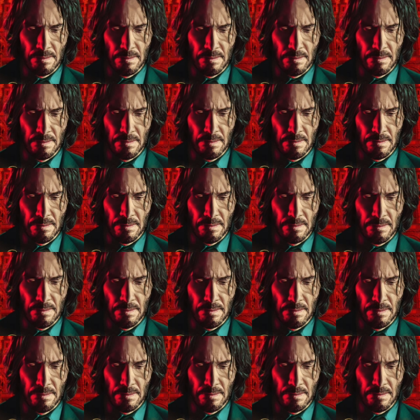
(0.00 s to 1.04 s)

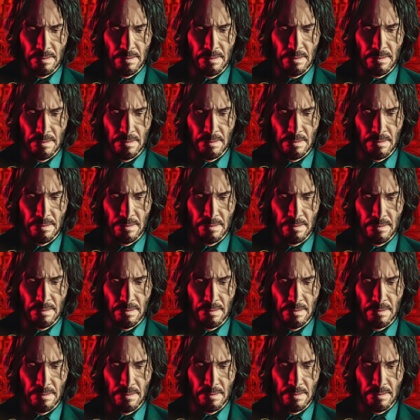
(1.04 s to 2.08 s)

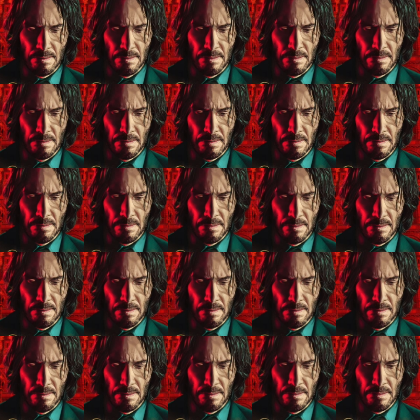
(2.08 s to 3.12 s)

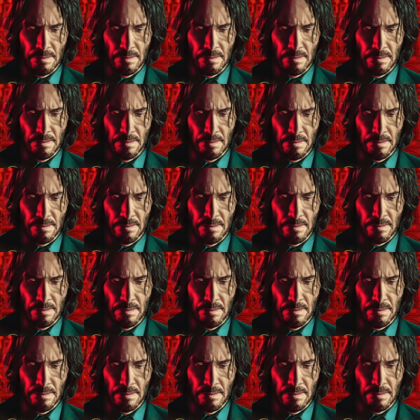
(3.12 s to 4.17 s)

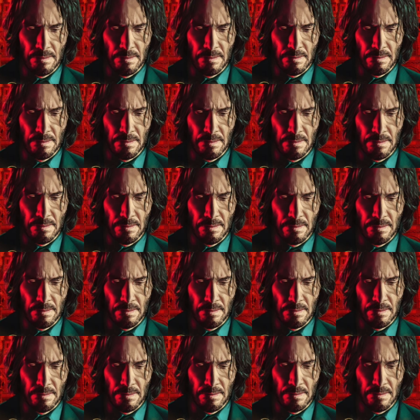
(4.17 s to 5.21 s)

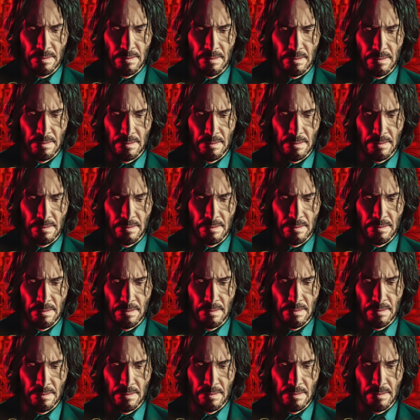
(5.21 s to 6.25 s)

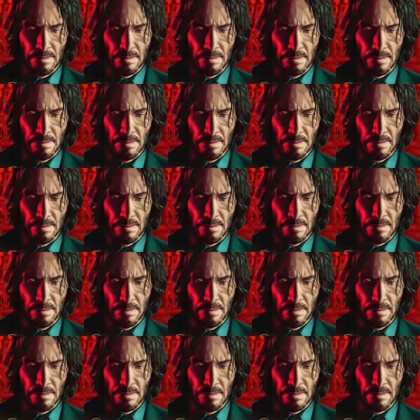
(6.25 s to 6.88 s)
[no speech]